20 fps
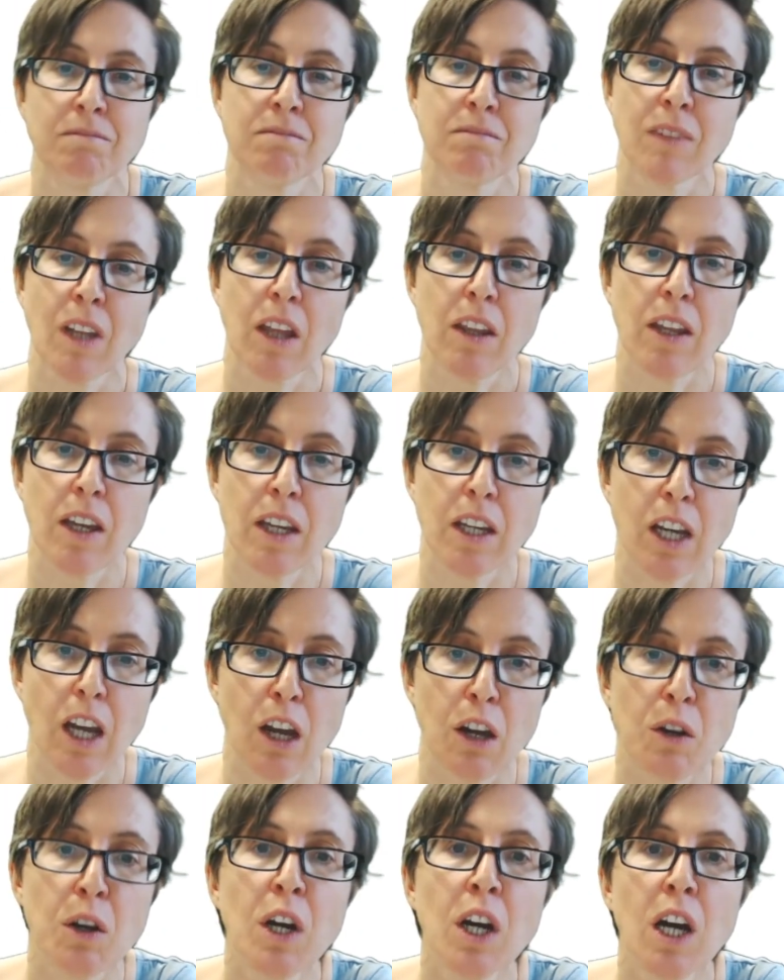There you
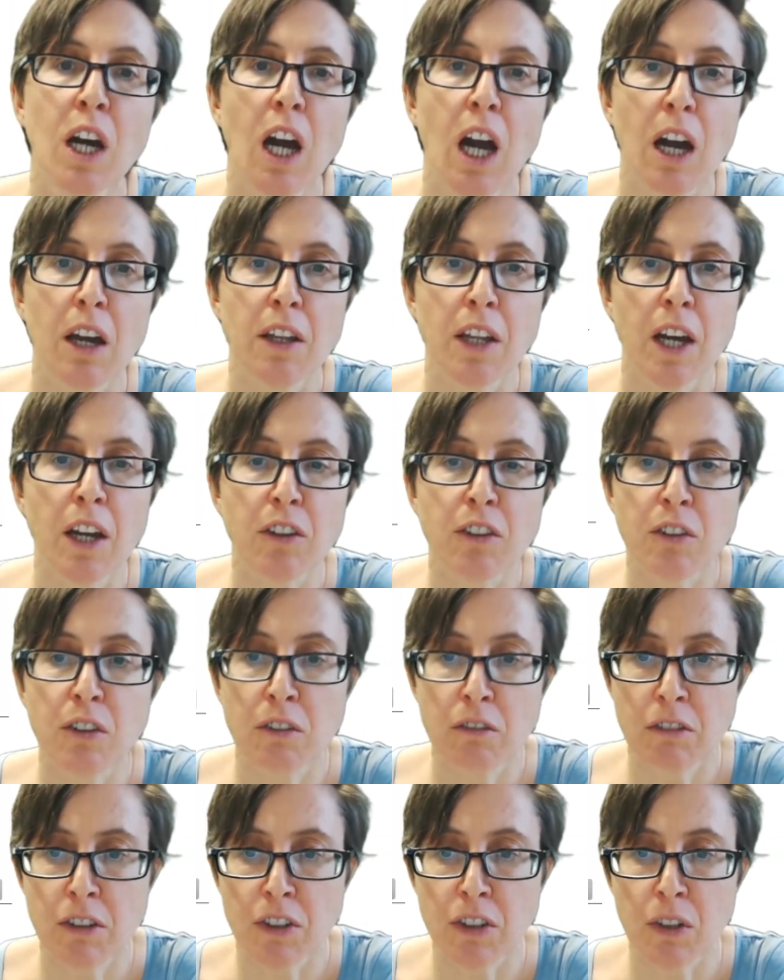go, and that's the
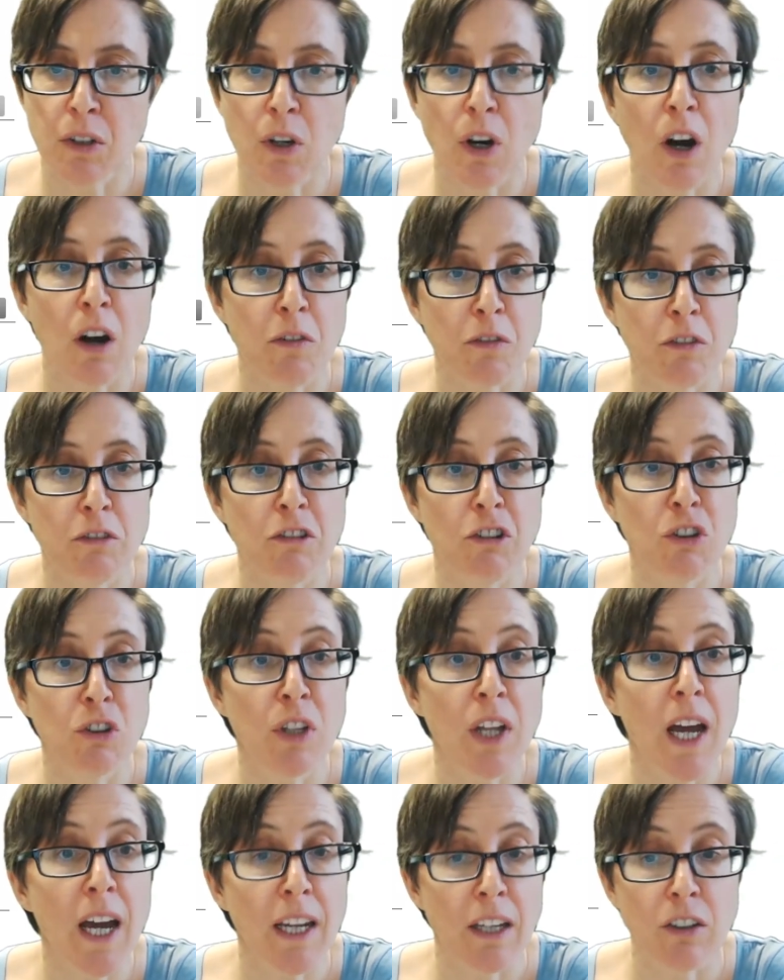result after all
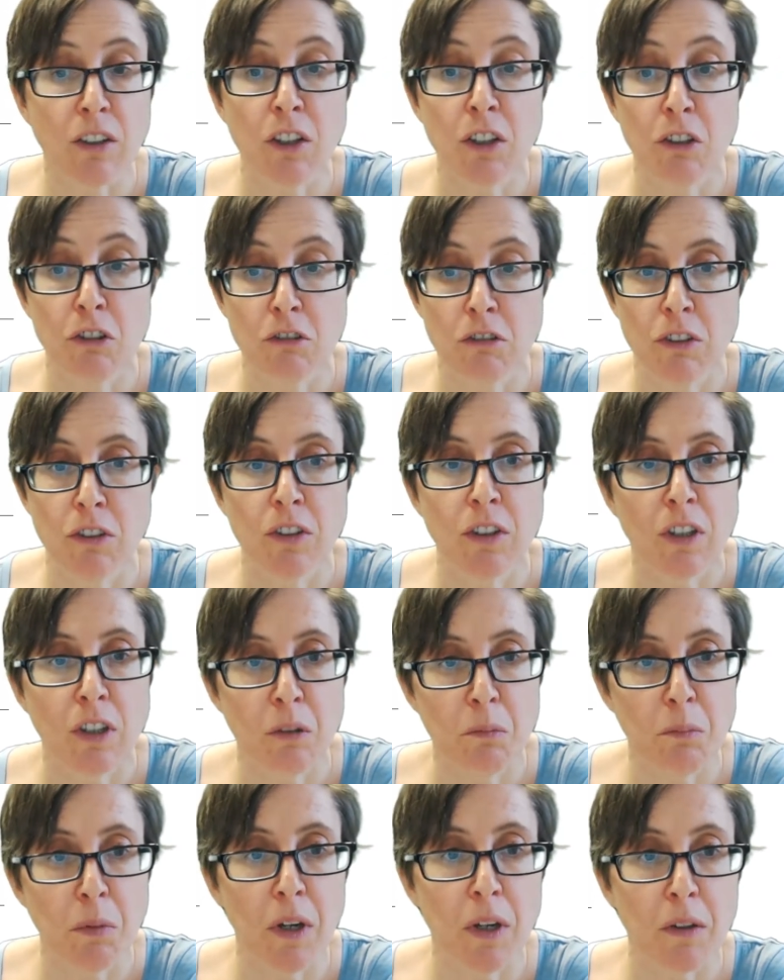800
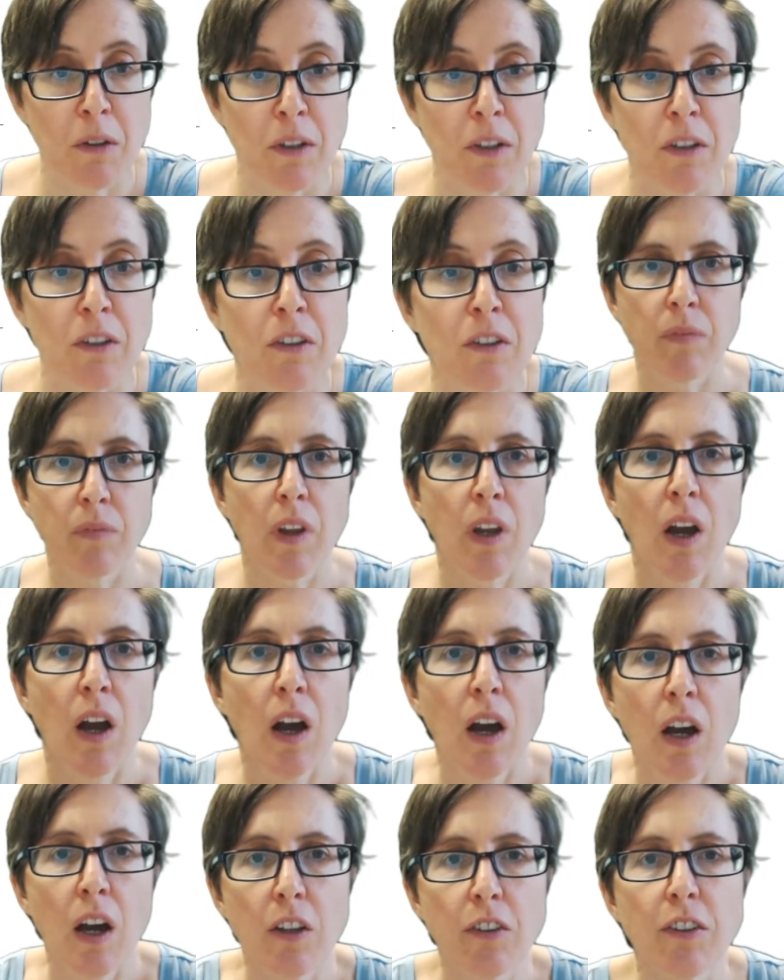components.
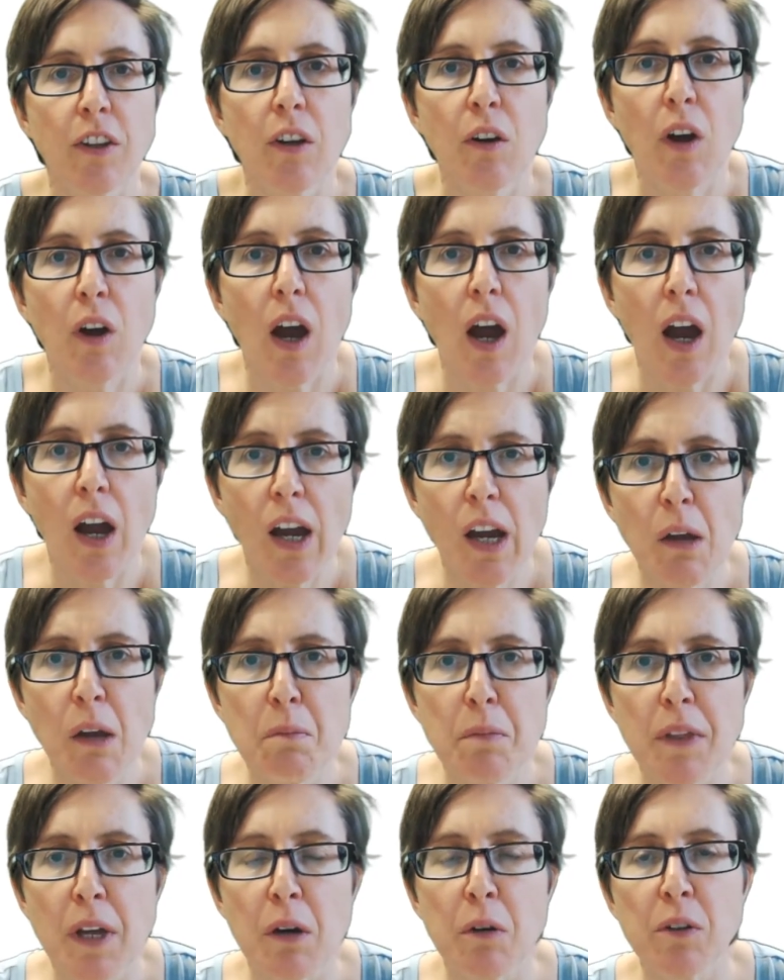So I hope
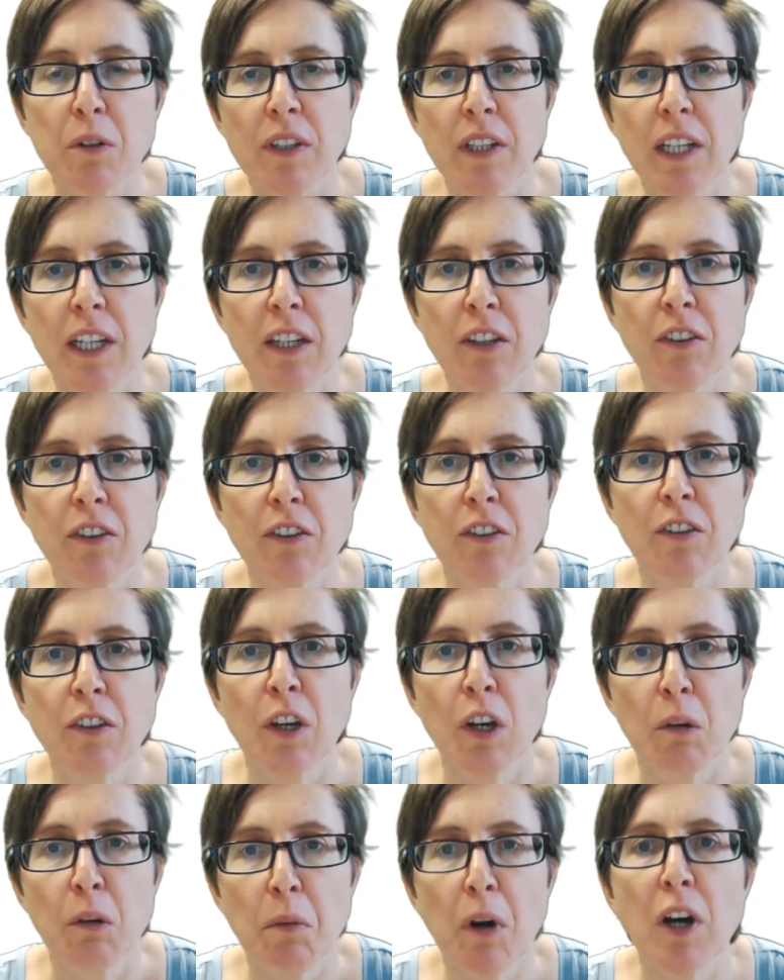that was at least
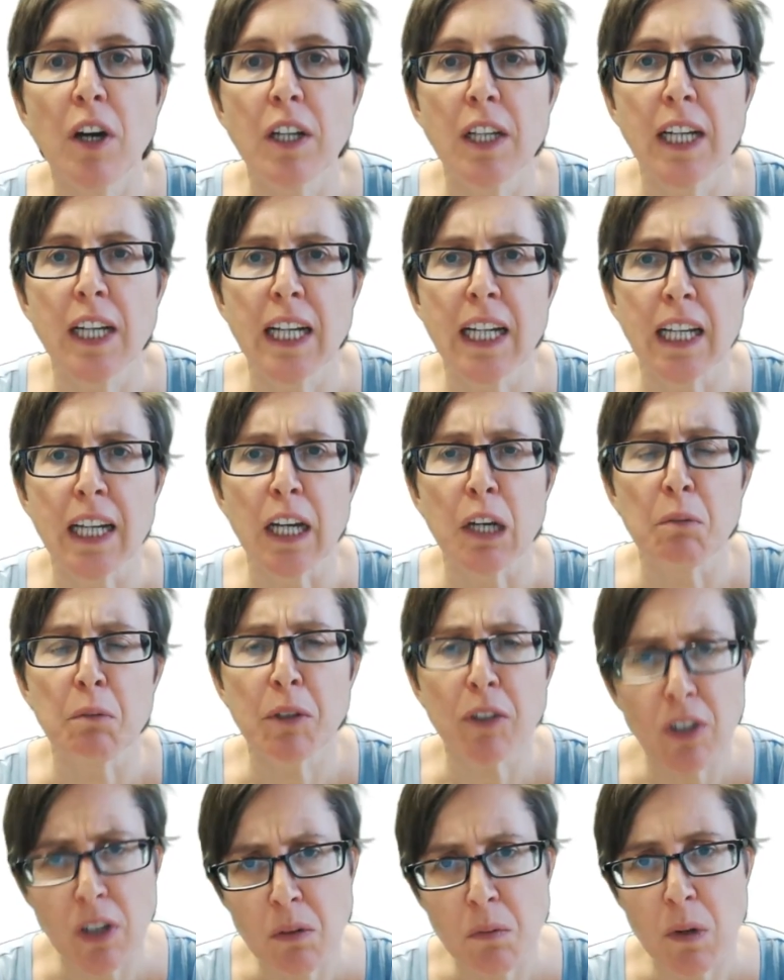partly clear, but
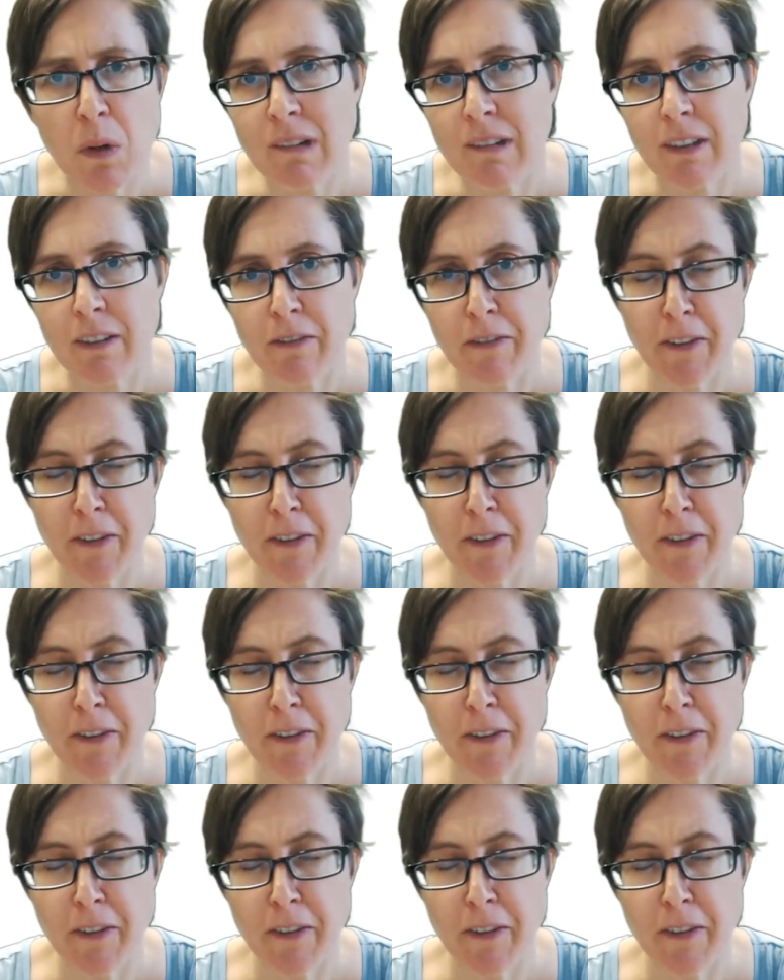don't worry if you